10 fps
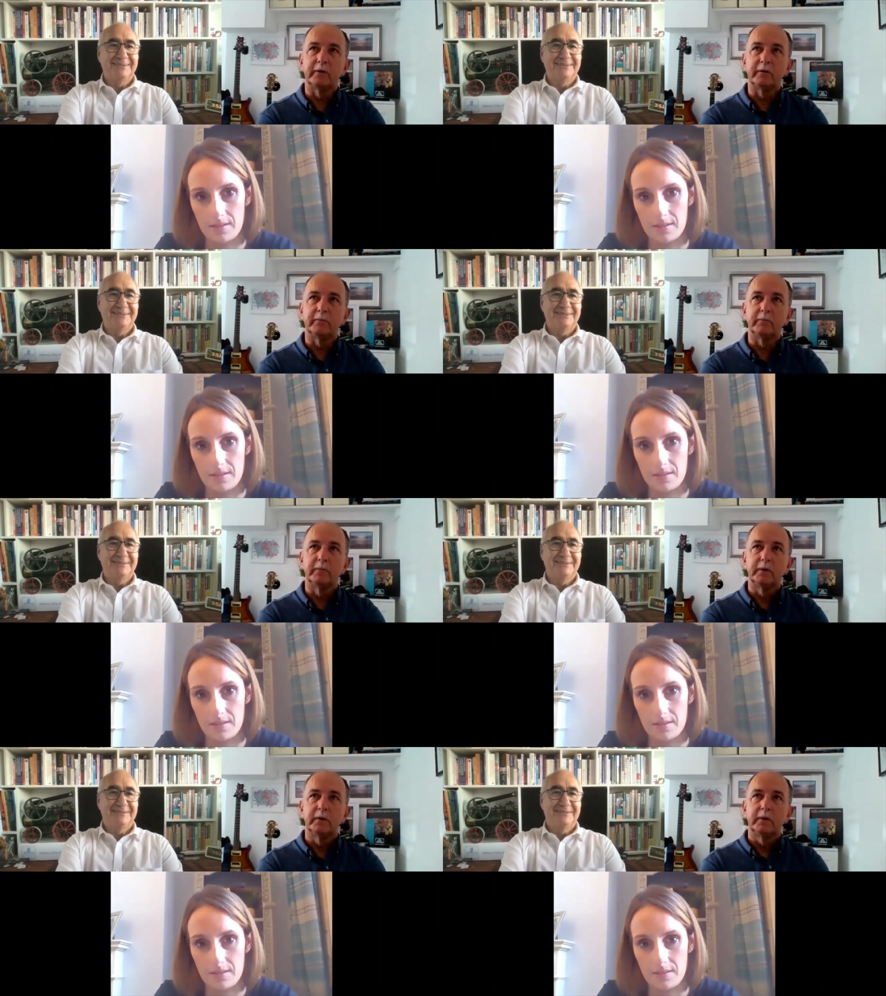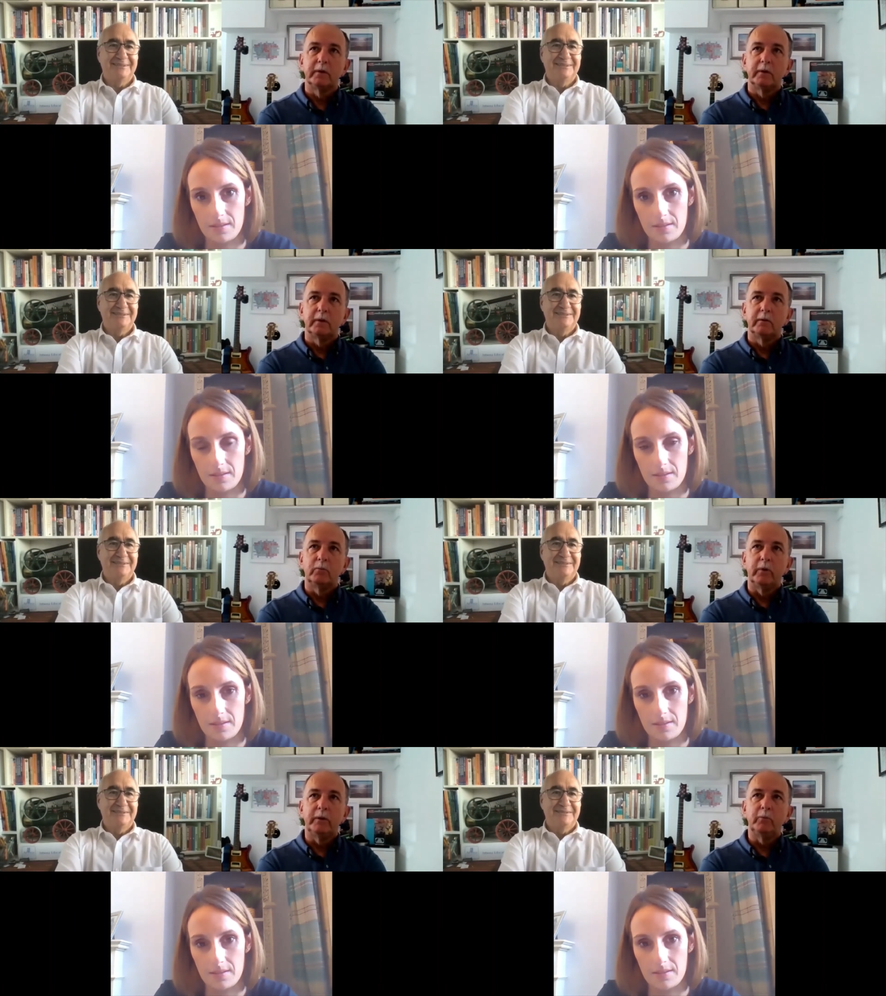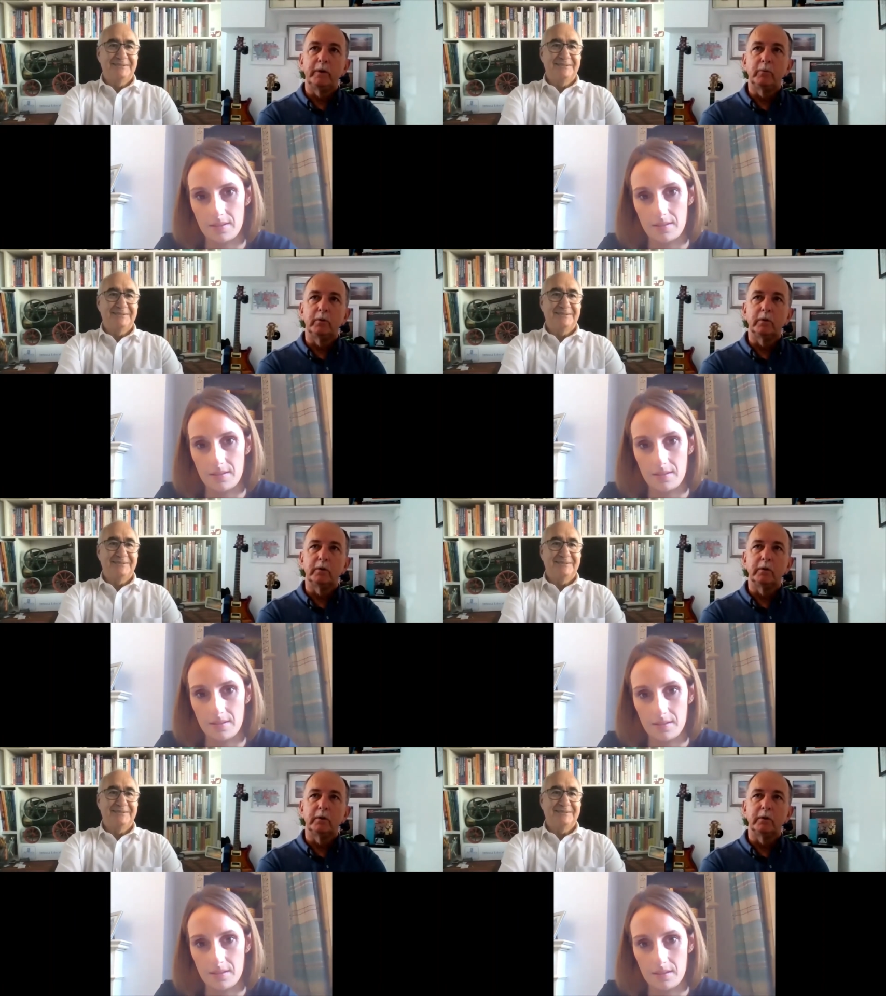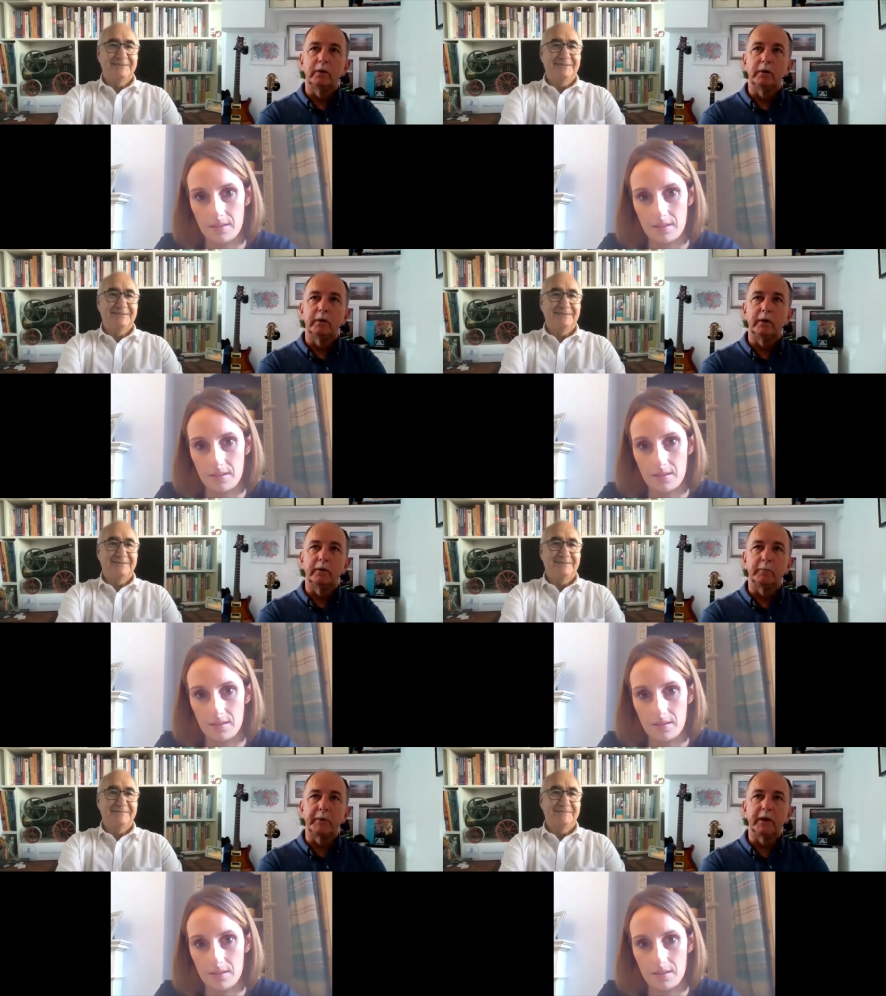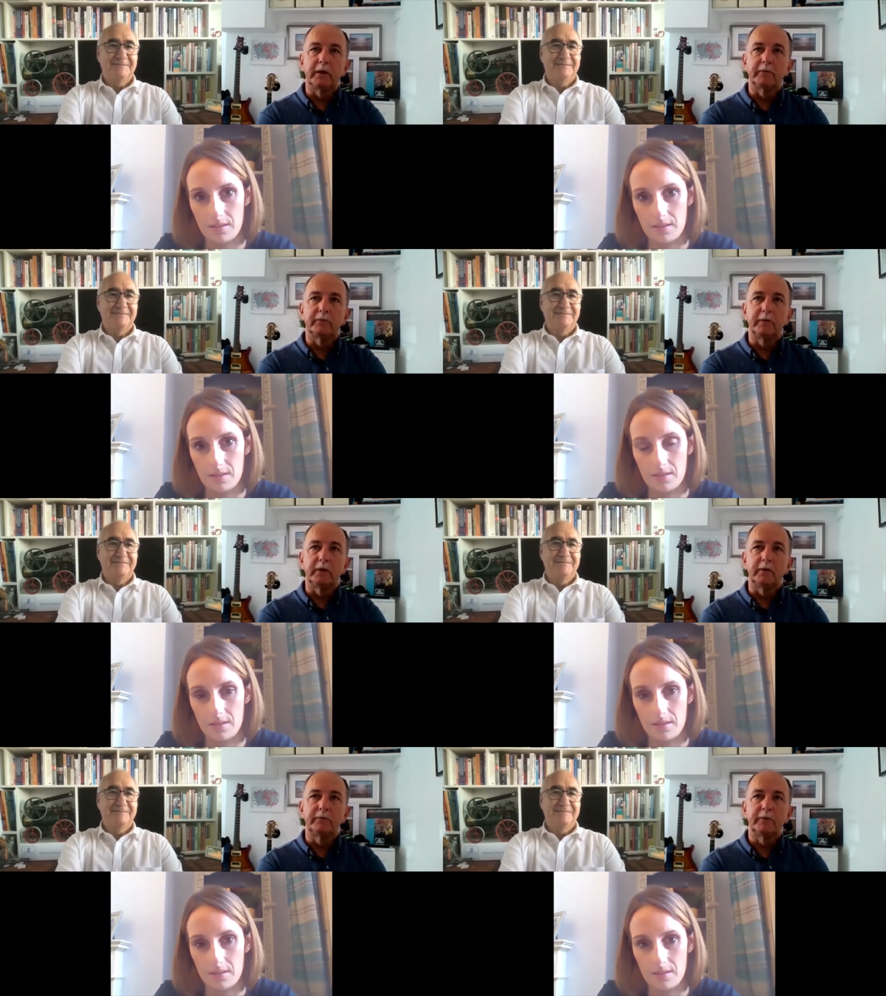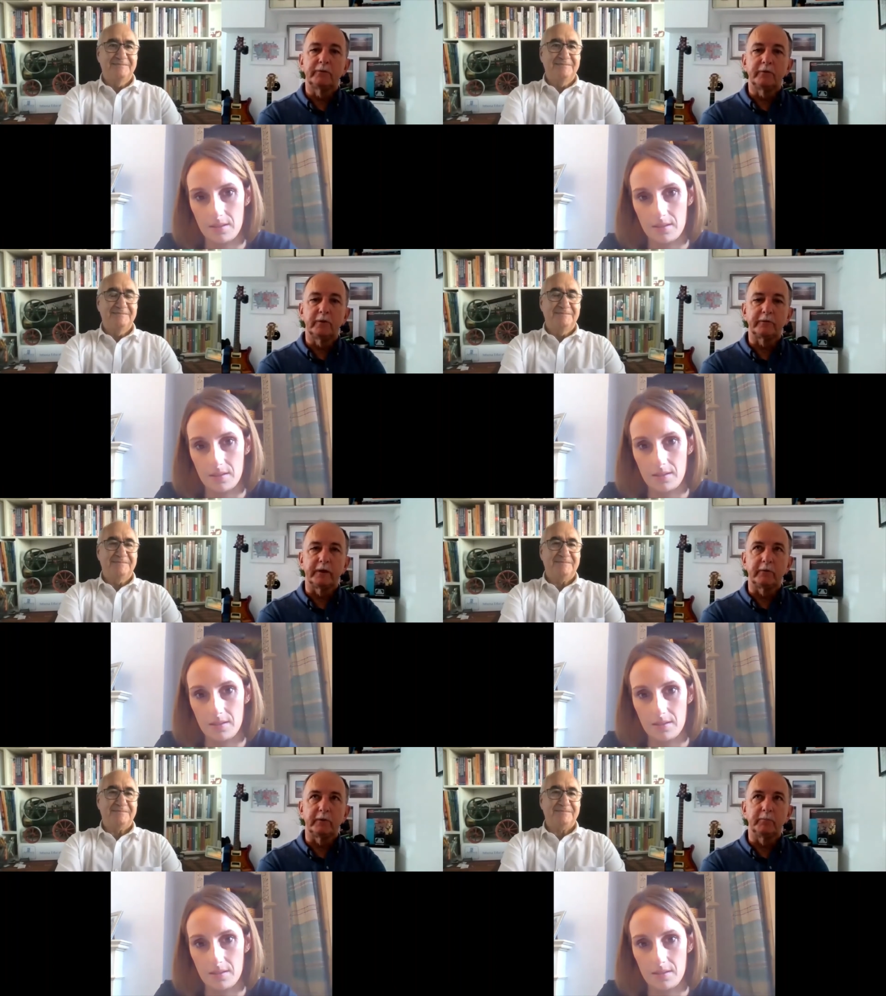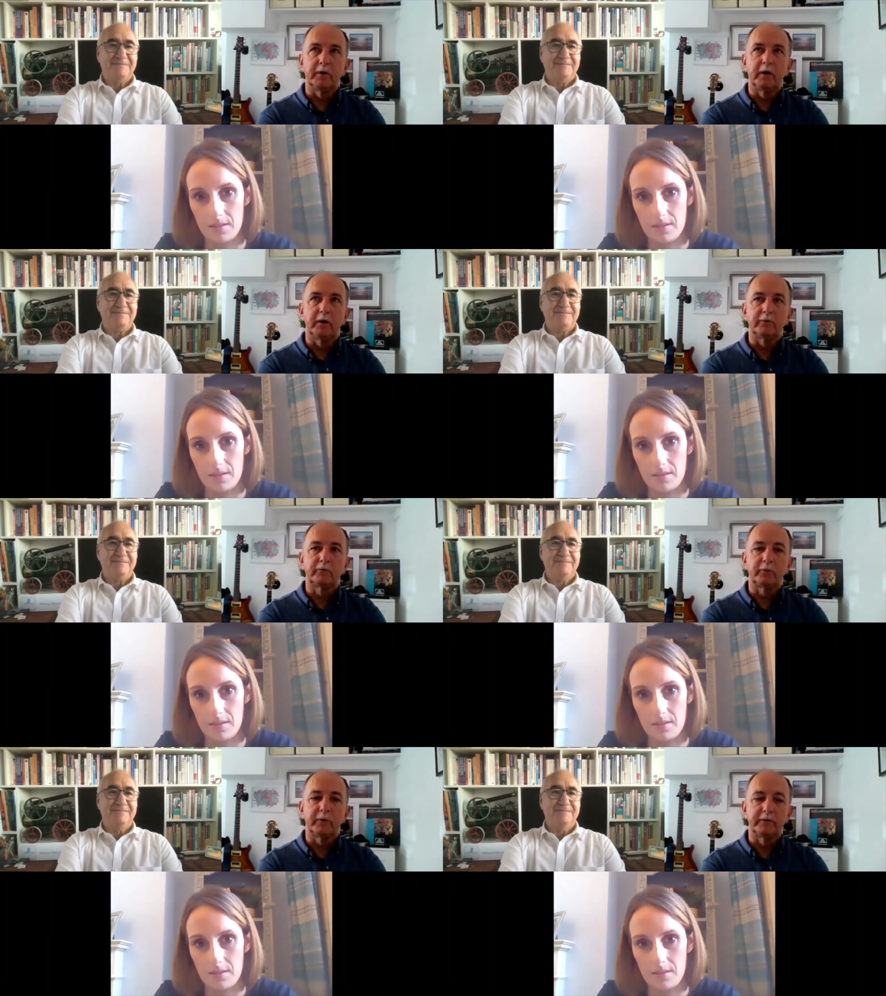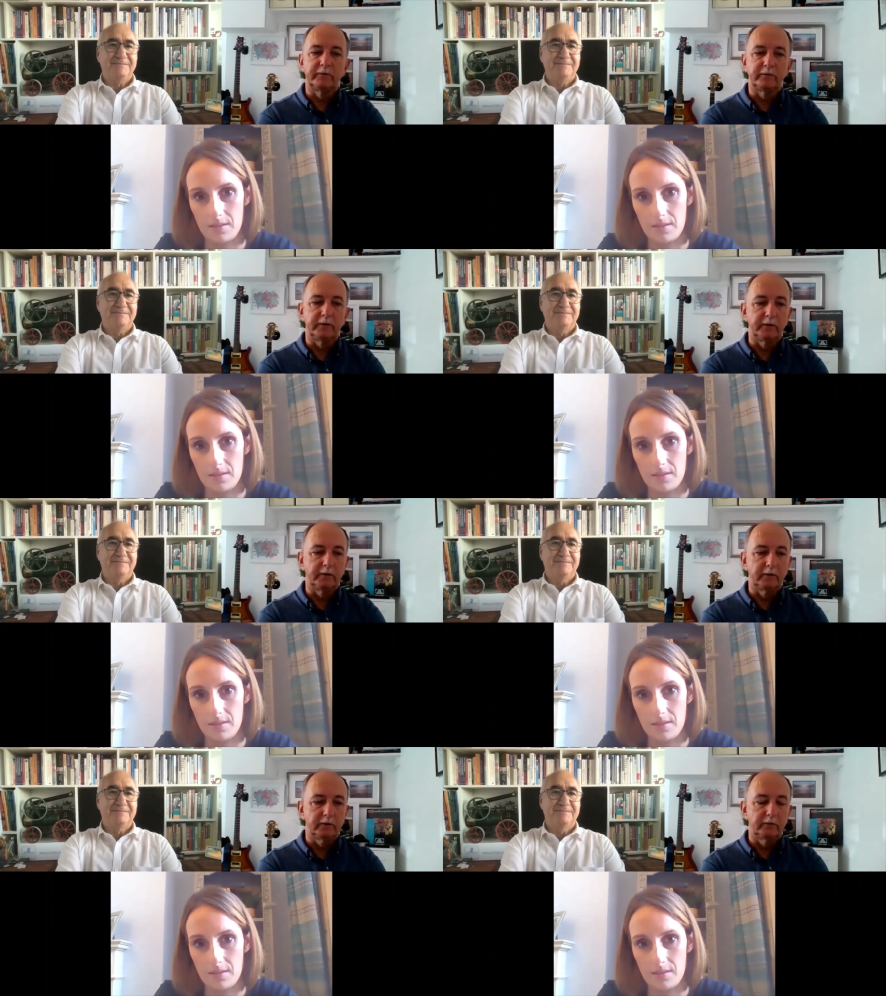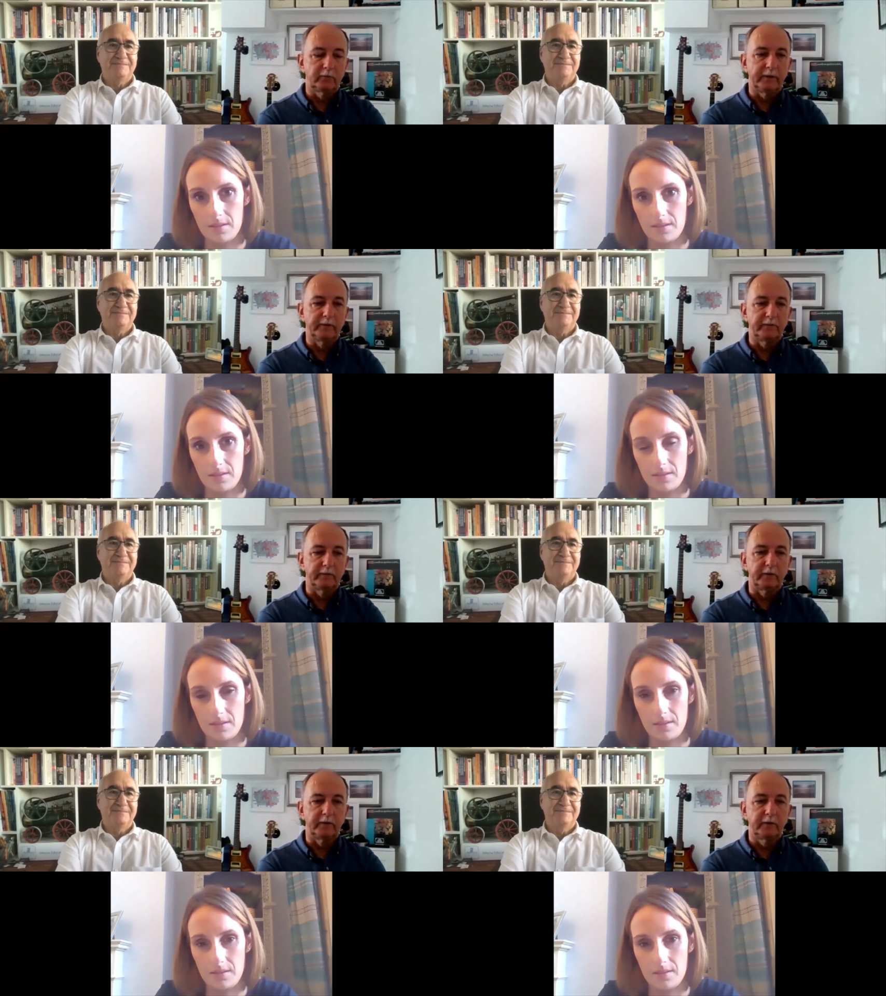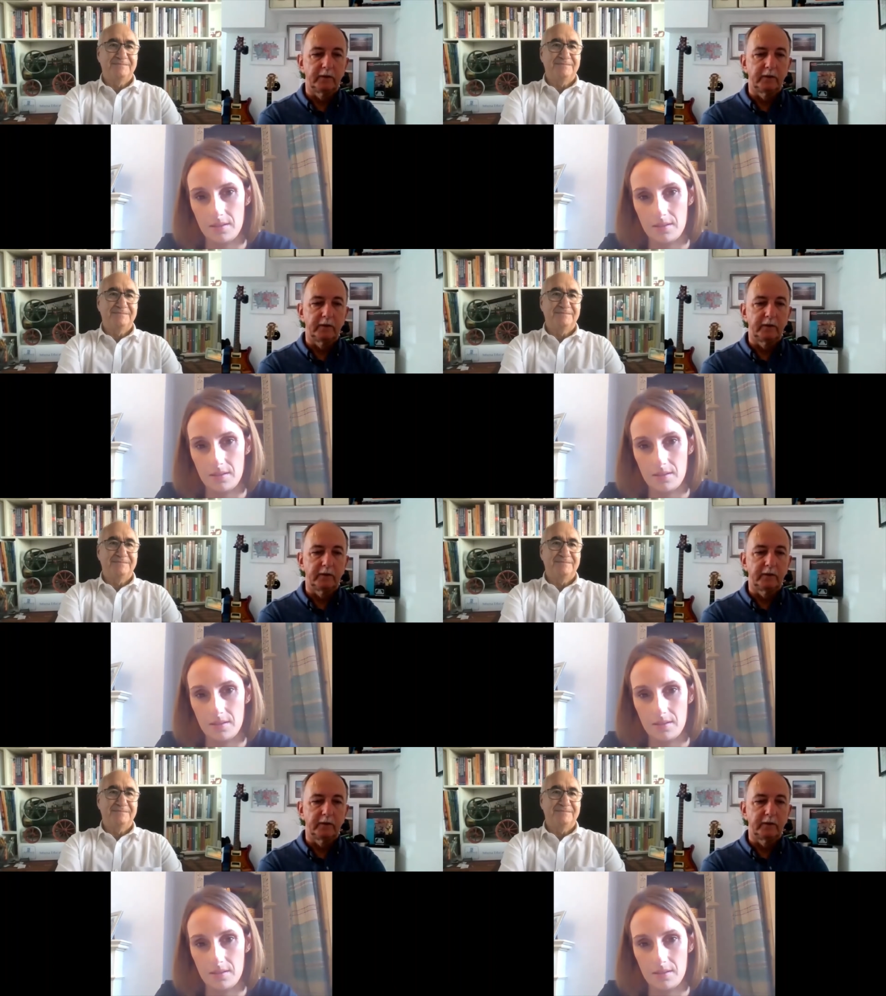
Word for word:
Speaker 1: um, when we were at the beginning of the first lockdown in March 2020.